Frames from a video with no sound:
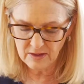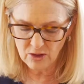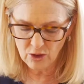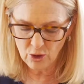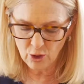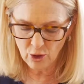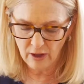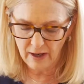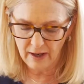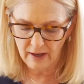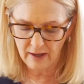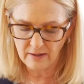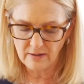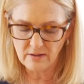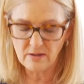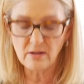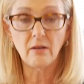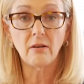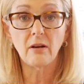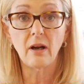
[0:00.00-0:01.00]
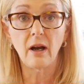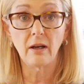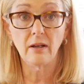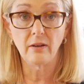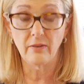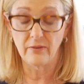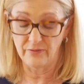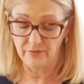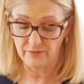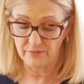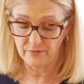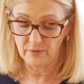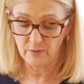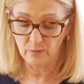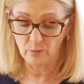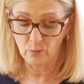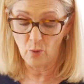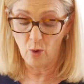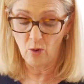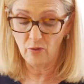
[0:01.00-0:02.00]
strands all kind of
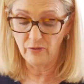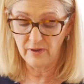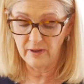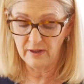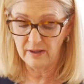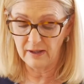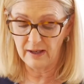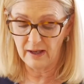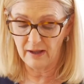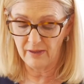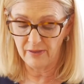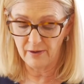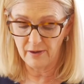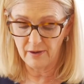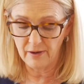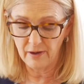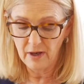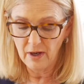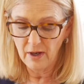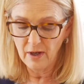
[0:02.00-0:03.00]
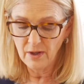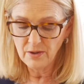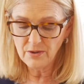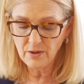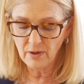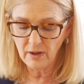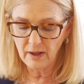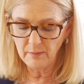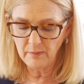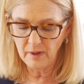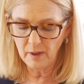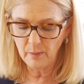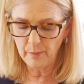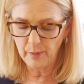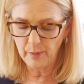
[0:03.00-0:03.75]
woven together. So I'm going to